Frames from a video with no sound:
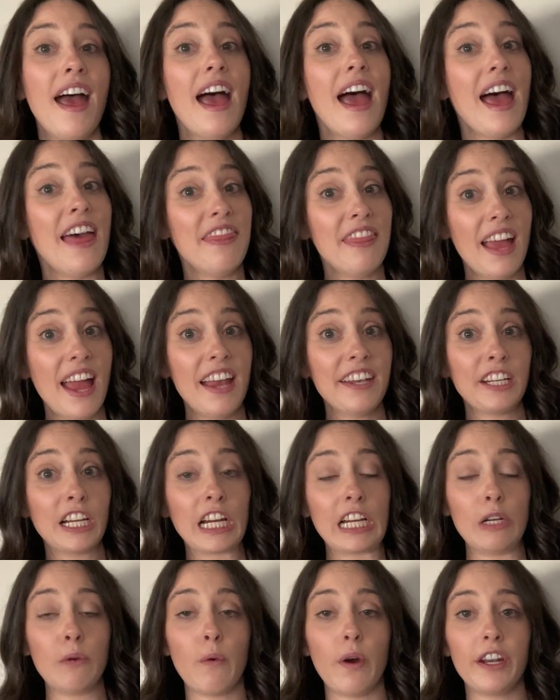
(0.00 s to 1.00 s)
And then you're
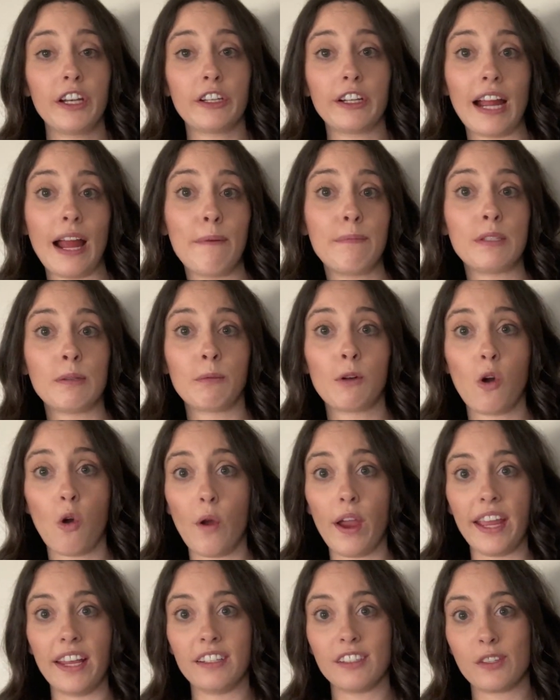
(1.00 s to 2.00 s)
going to want to grab some
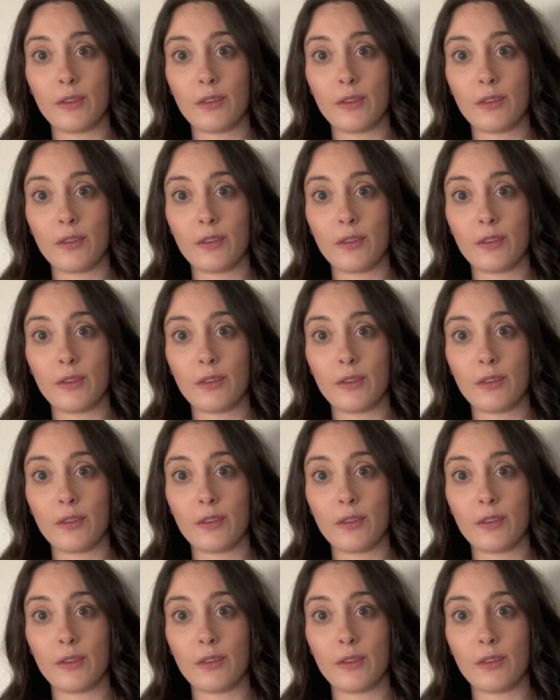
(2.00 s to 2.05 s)
coins.